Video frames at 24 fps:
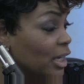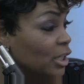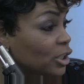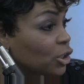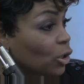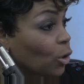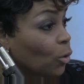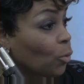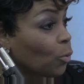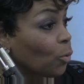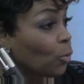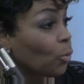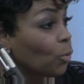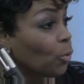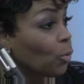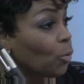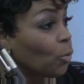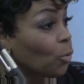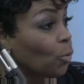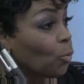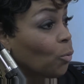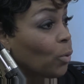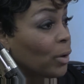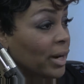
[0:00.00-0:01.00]
So
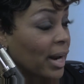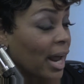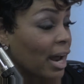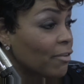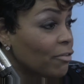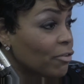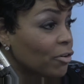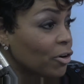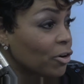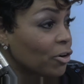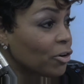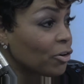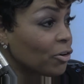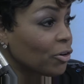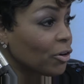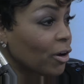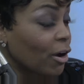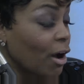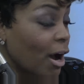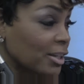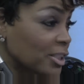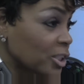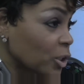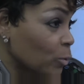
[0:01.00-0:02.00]
whatever
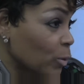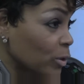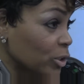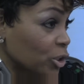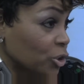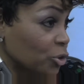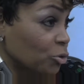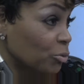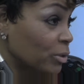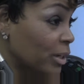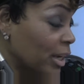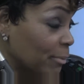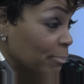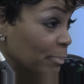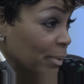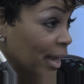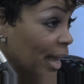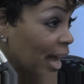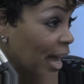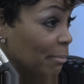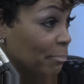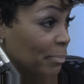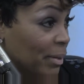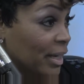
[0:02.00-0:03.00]
consequences you get
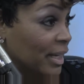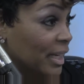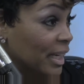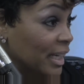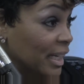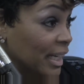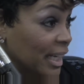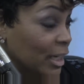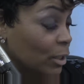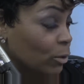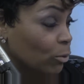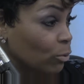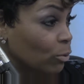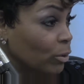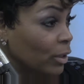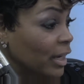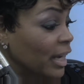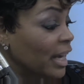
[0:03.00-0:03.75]
behind being illegal,